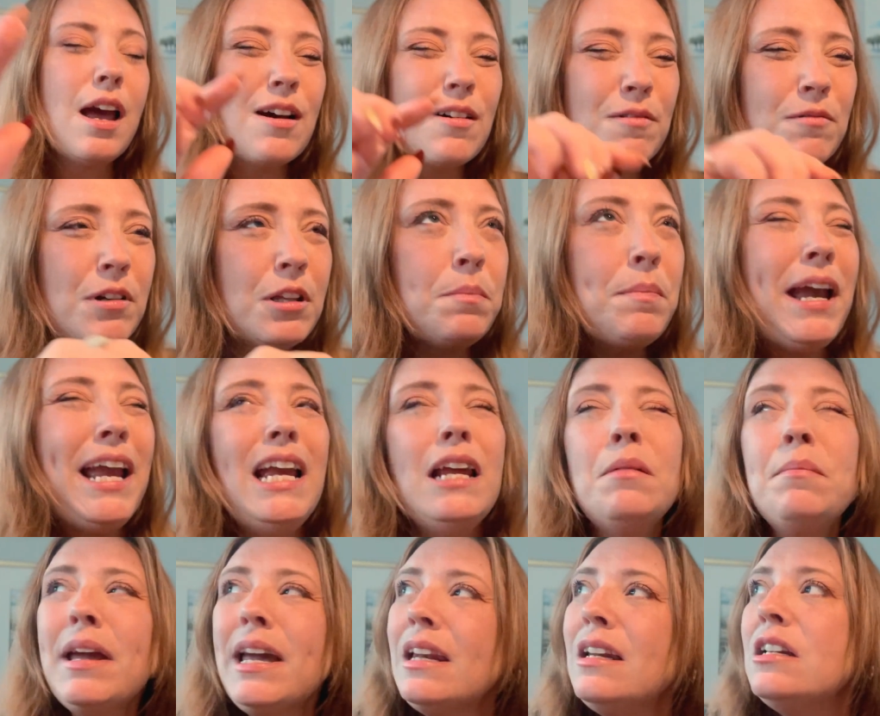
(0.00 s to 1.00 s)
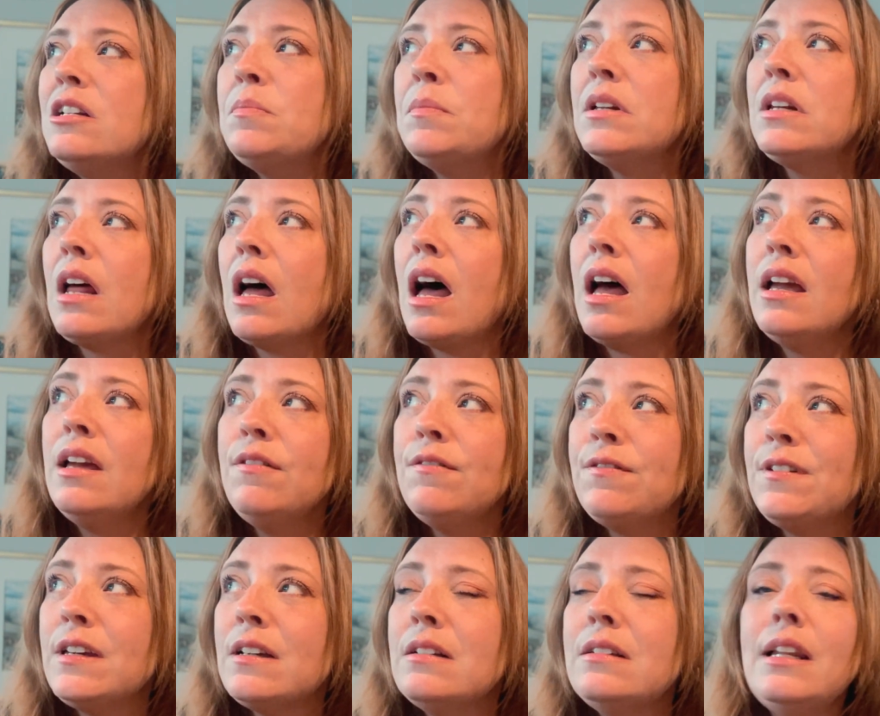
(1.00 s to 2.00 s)
With pain management, I
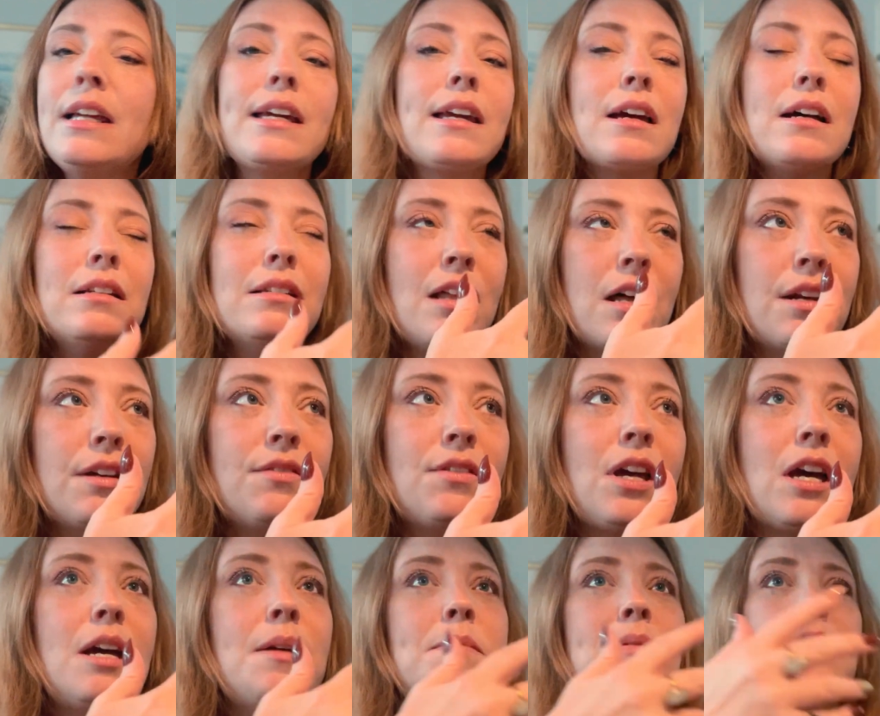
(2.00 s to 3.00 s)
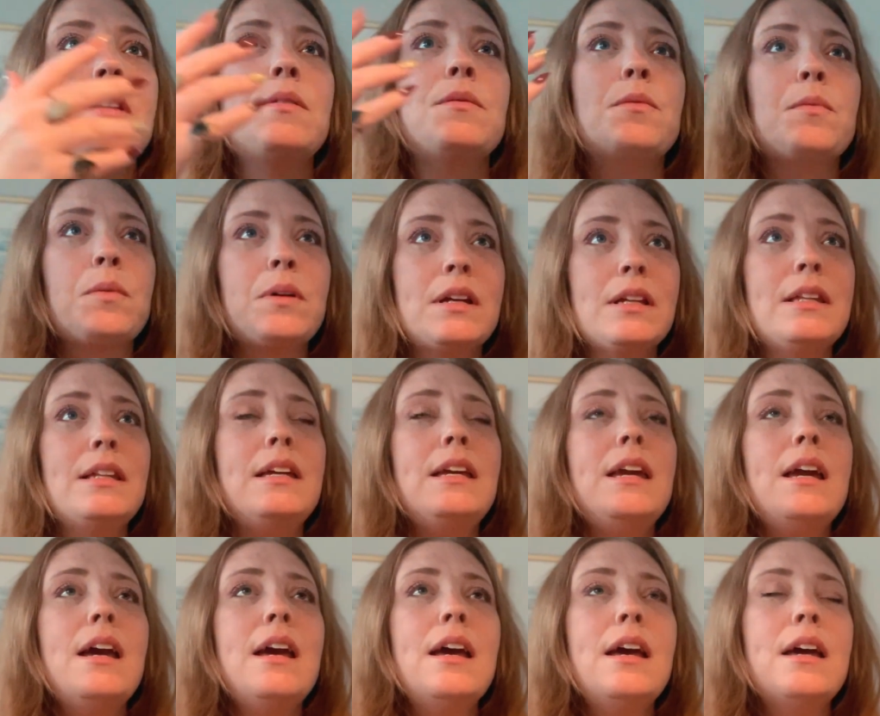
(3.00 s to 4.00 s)
feel like a lot of times
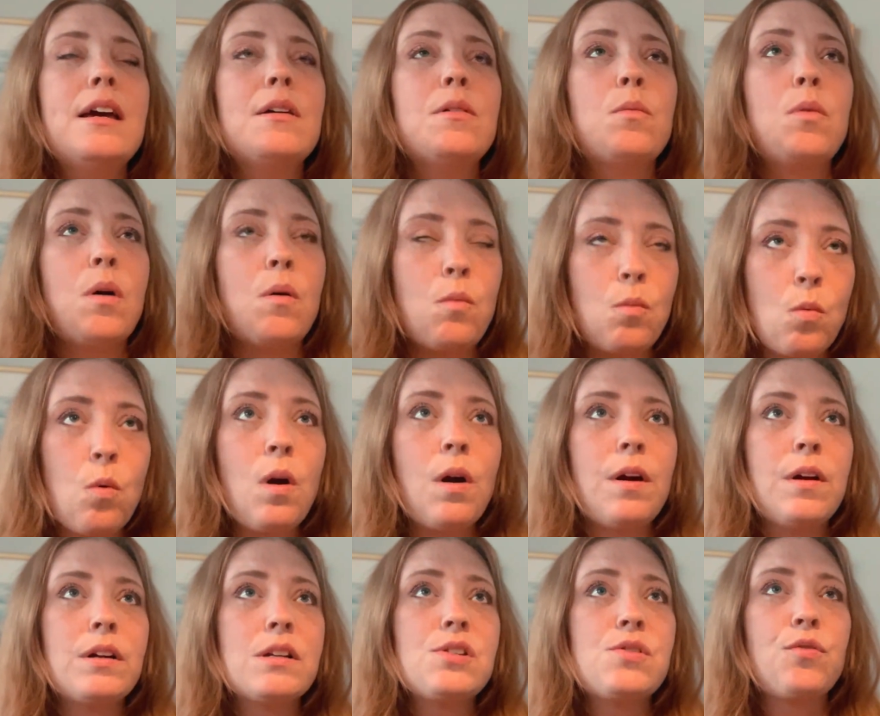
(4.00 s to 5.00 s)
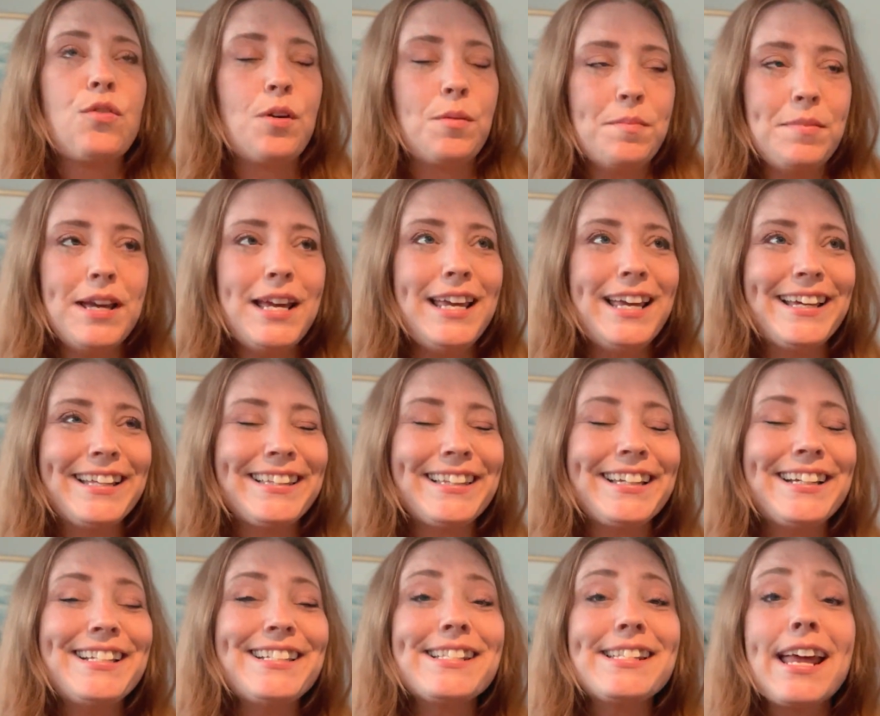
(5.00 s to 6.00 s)
what works for me at
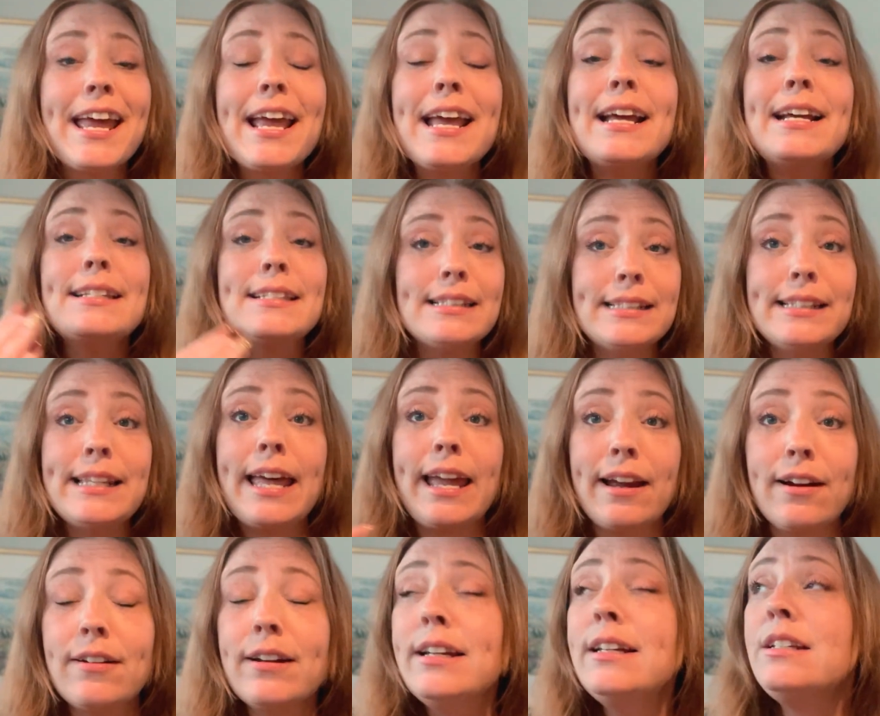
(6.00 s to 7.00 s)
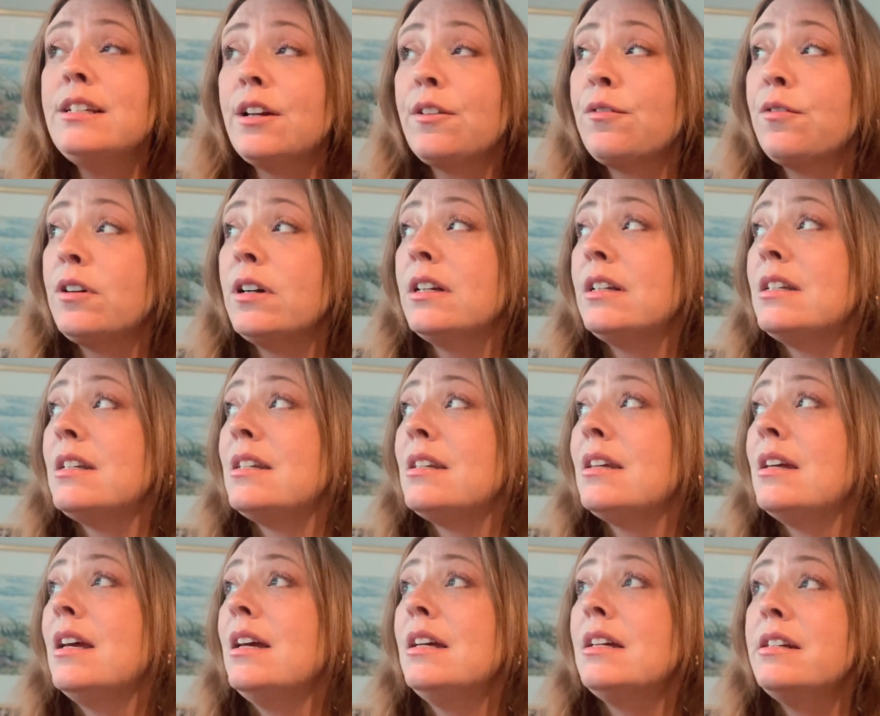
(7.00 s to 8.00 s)
least is layering different
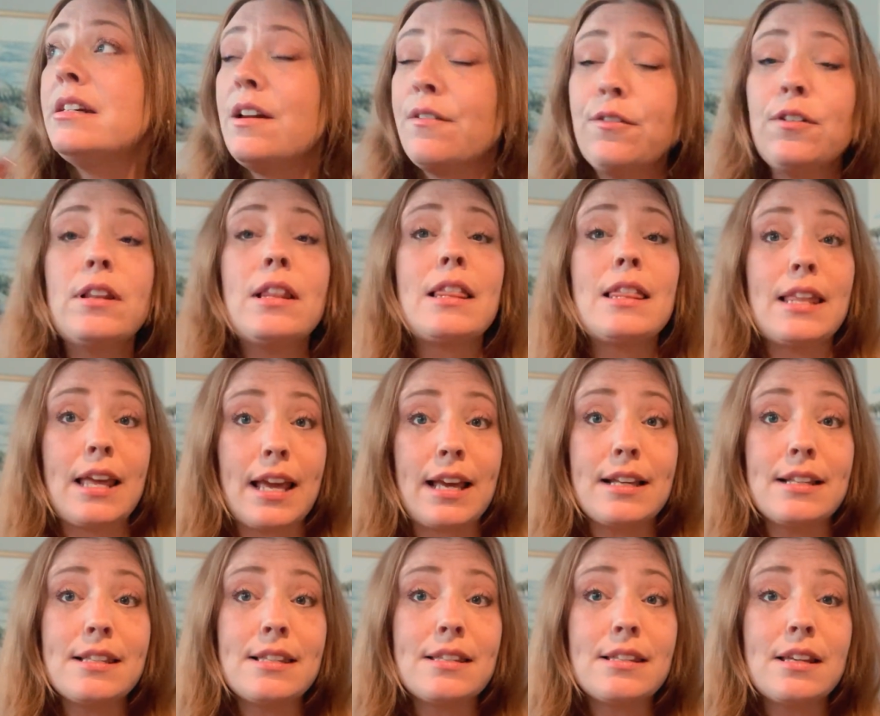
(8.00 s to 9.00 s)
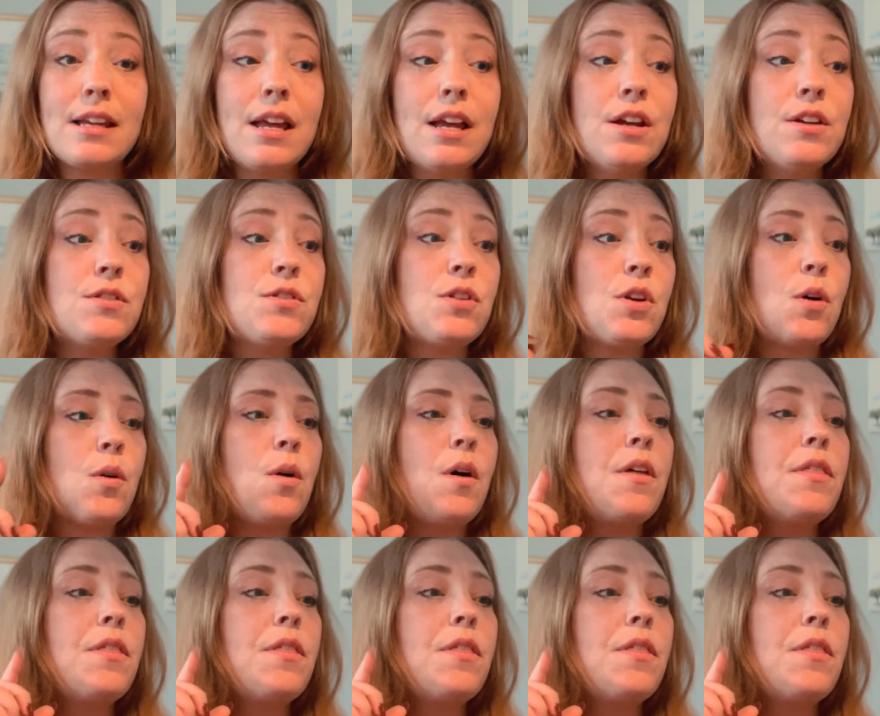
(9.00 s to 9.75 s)
things. So